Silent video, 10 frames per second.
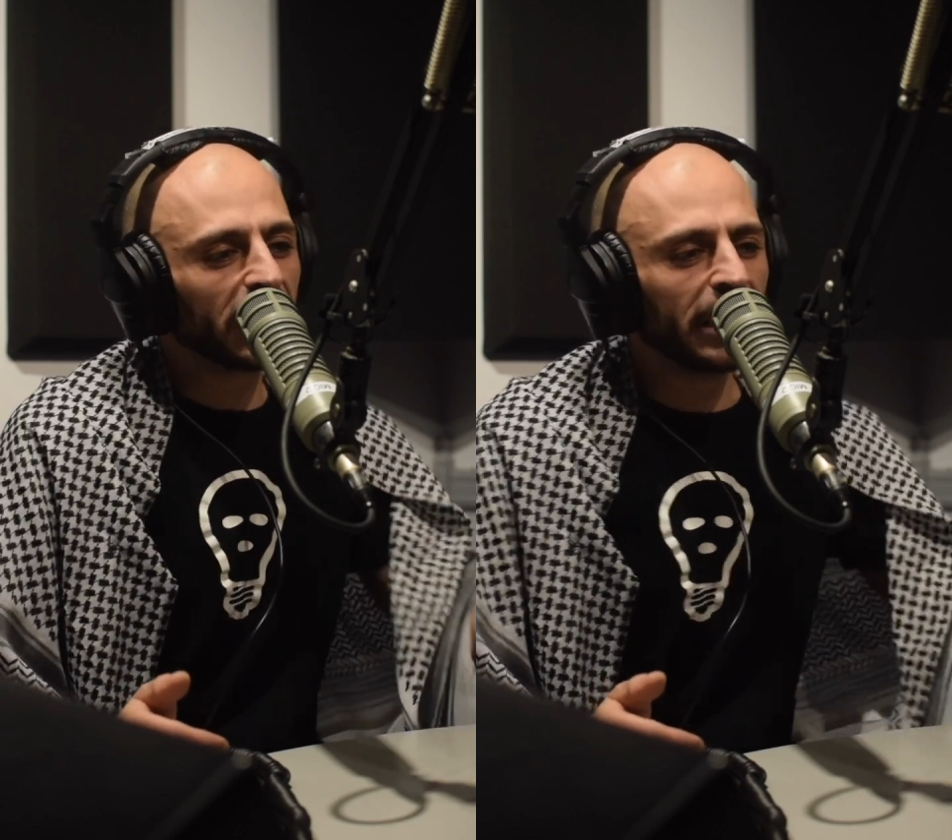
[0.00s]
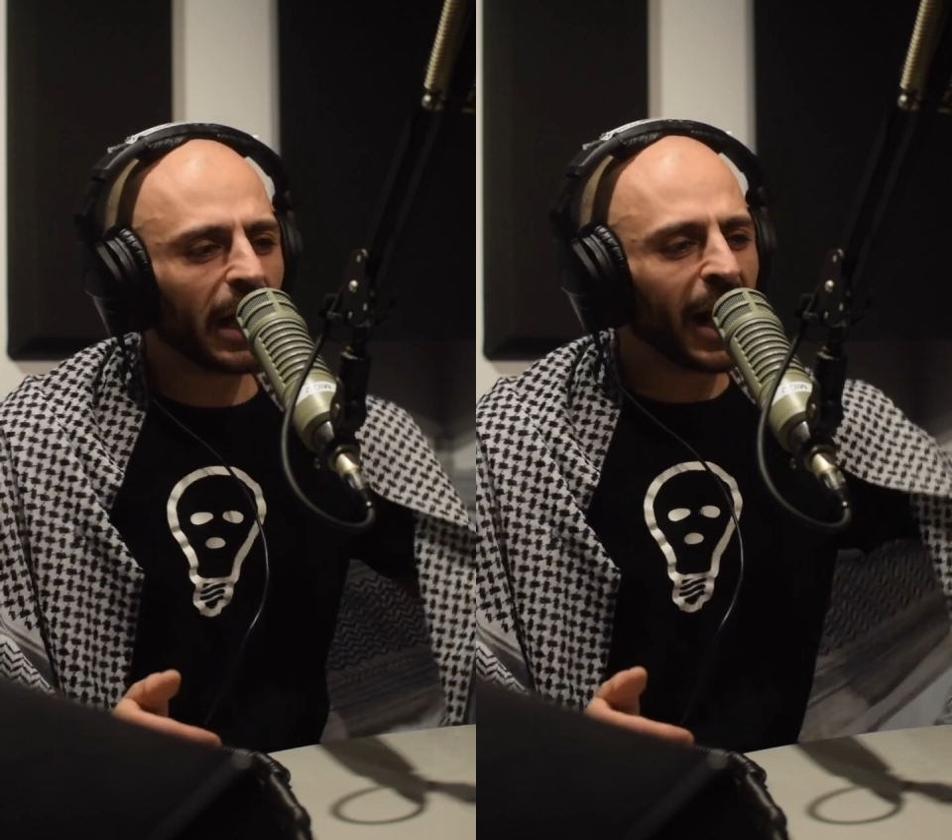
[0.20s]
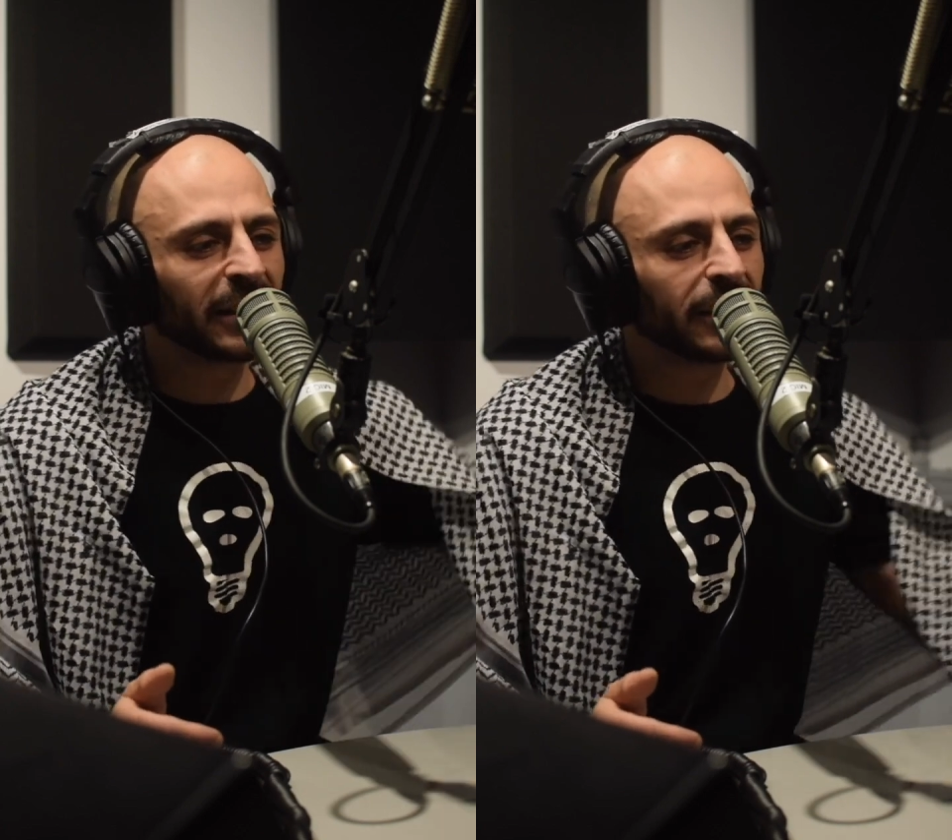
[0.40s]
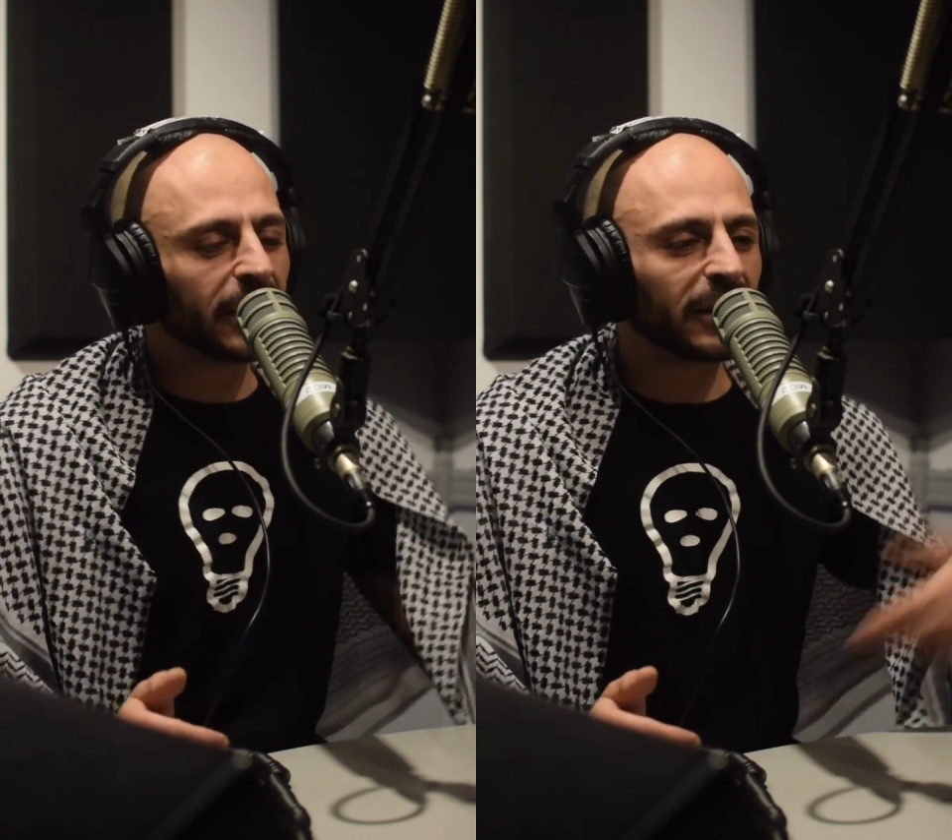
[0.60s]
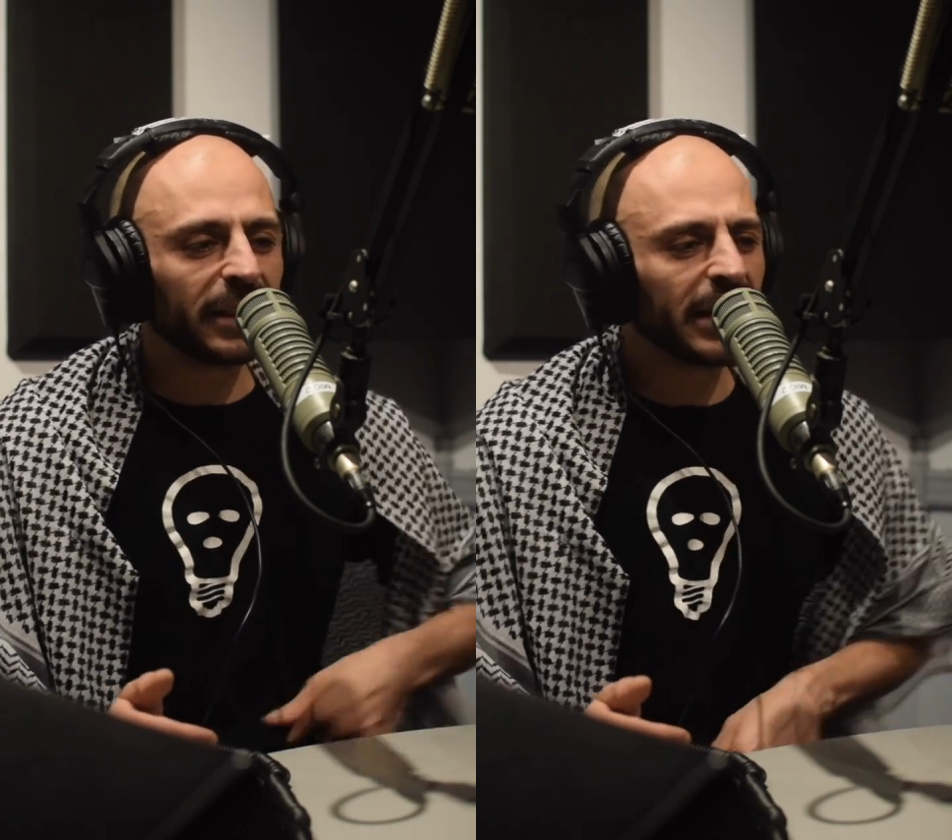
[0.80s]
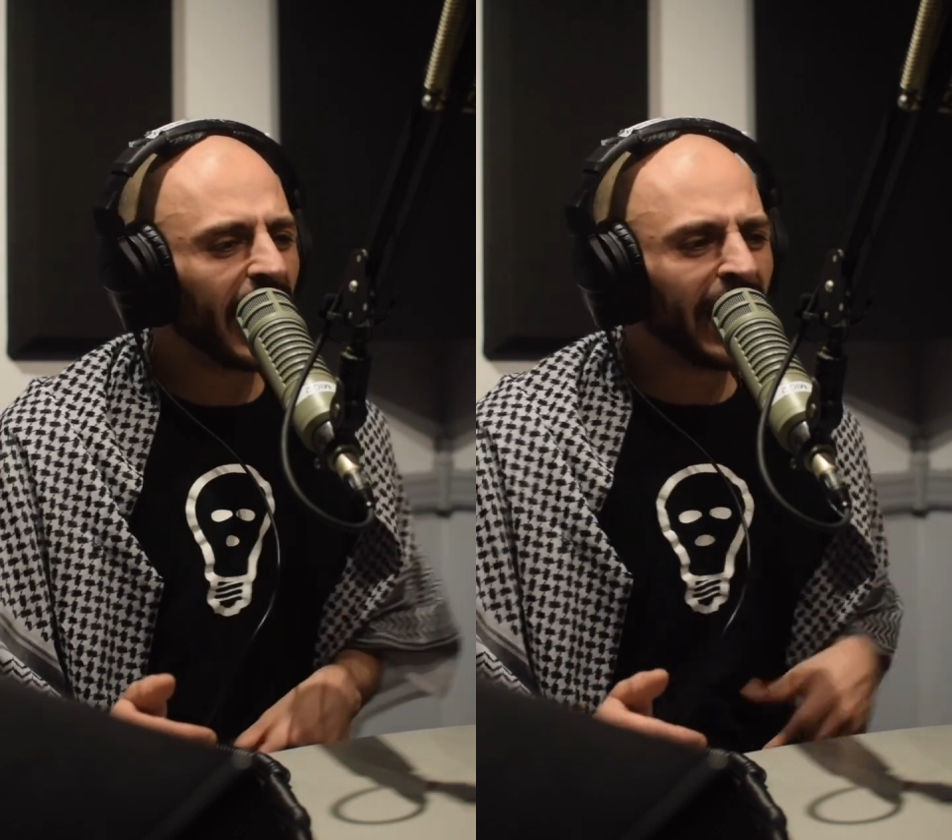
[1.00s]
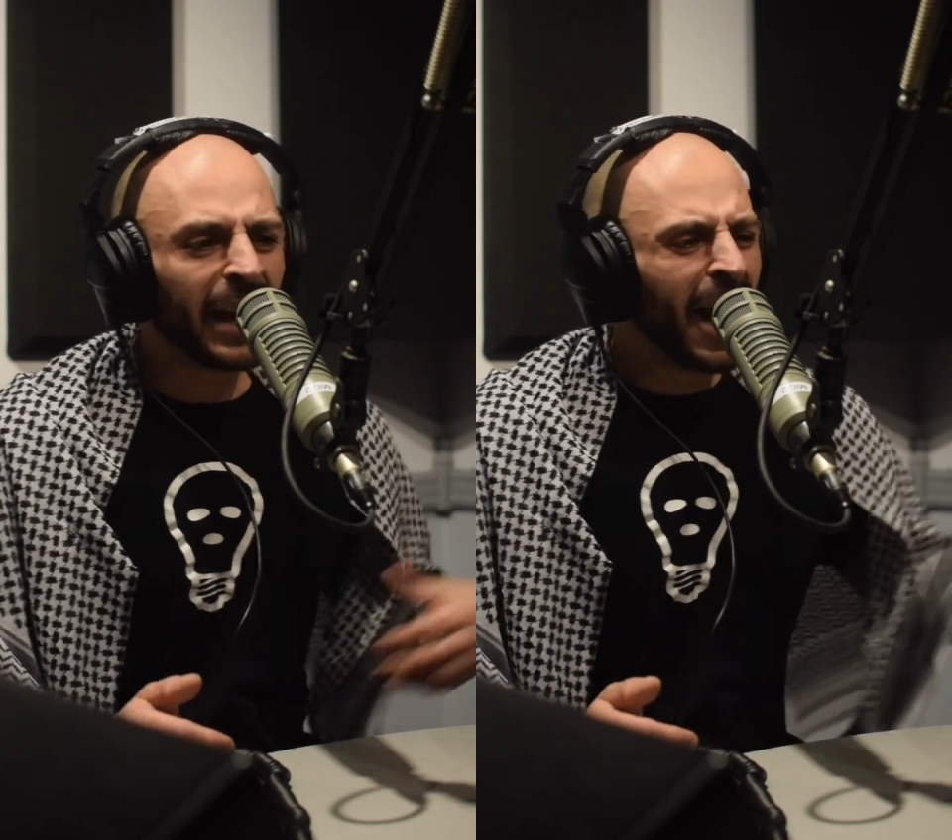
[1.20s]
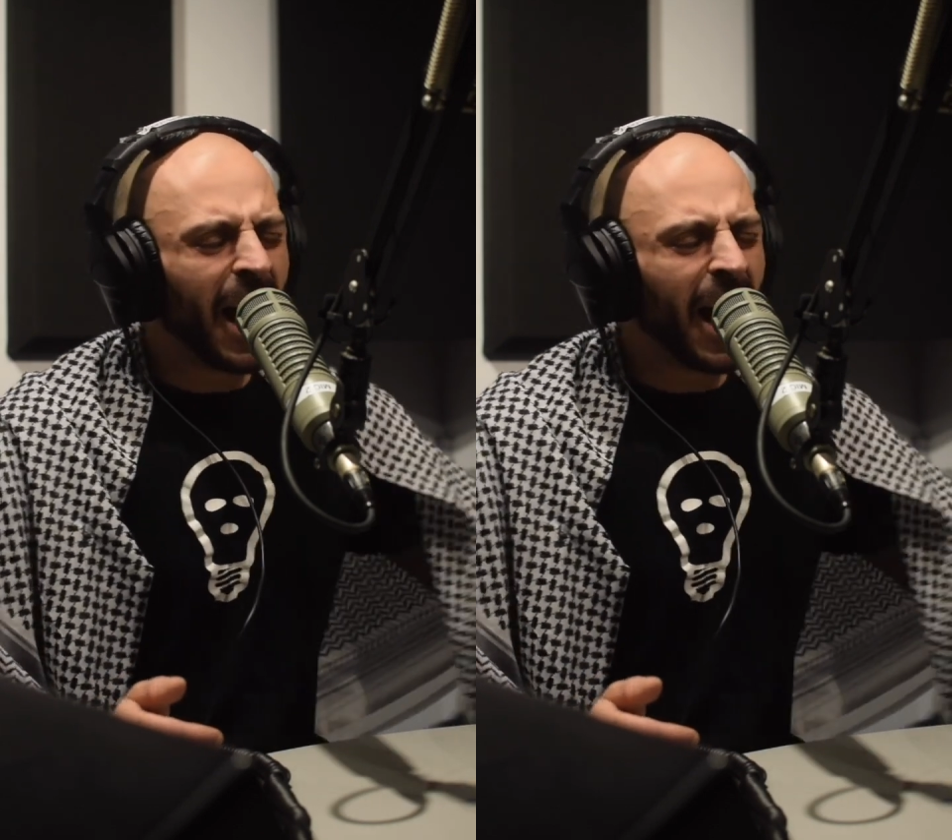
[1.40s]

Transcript: E-R to the T-A,